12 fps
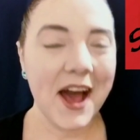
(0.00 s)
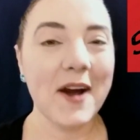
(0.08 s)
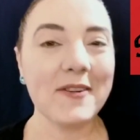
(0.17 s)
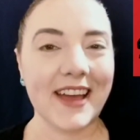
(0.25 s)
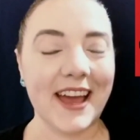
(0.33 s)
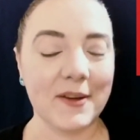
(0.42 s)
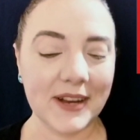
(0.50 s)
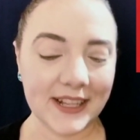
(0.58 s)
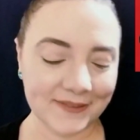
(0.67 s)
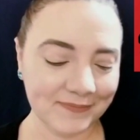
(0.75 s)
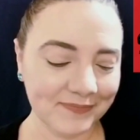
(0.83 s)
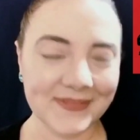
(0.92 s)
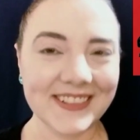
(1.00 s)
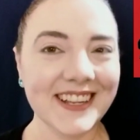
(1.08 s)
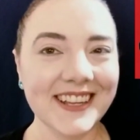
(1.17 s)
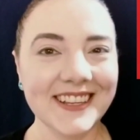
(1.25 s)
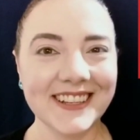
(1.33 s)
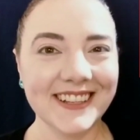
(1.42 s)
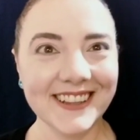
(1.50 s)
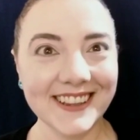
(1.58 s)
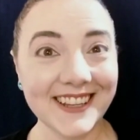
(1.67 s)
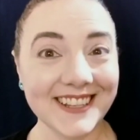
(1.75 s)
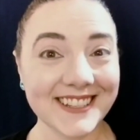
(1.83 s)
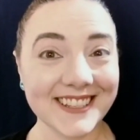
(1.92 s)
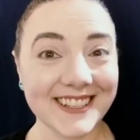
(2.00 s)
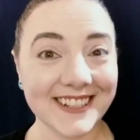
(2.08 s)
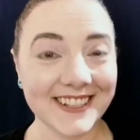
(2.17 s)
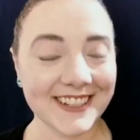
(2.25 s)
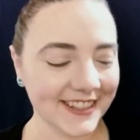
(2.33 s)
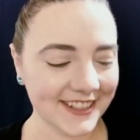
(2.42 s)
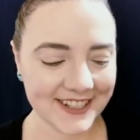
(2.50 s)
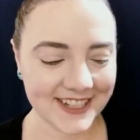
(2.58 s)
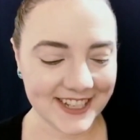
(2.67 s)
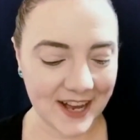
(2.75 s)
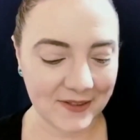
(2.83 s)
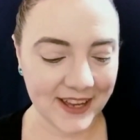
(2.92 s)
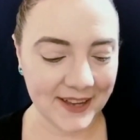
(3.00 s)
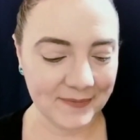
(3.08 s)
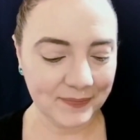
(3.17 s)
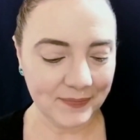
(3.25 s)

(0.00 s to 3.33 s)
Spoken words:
Okay, well, let's get into the look, shall we?